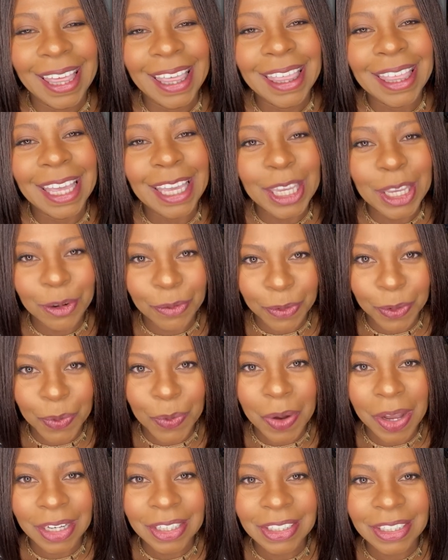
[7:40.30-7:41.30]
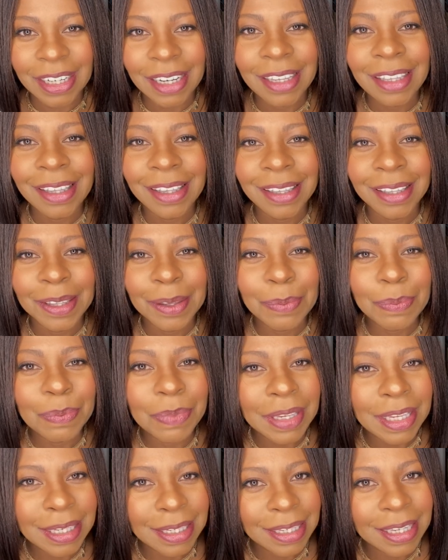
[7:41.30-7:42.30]
Thank you for watching.
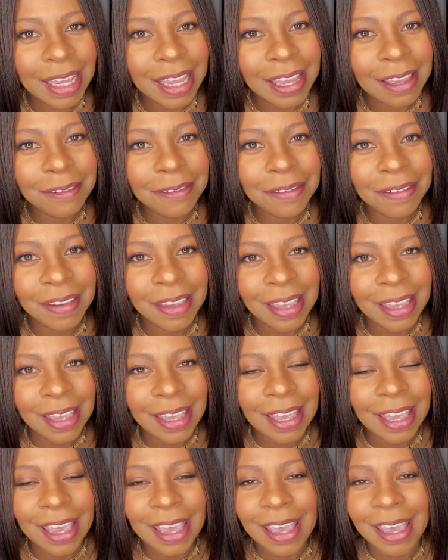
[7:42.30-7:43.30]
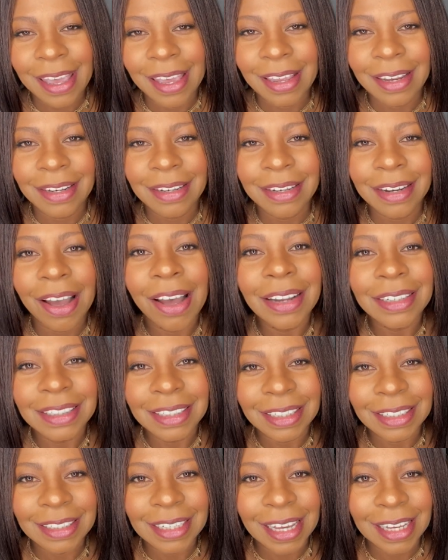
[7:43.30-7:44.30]
Be safe. And
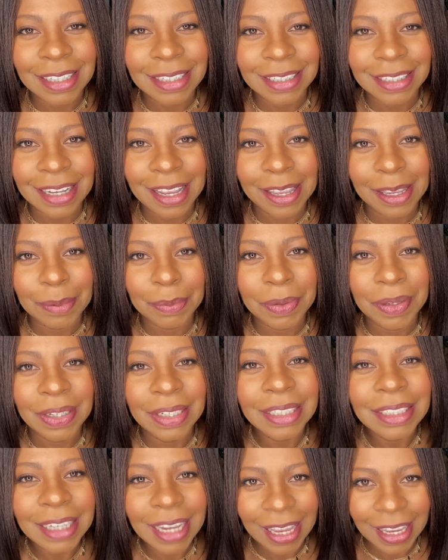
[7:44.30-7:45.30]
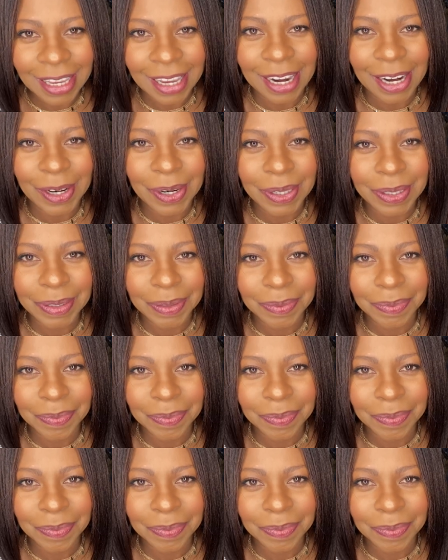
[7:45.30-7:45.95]
until next time, take care.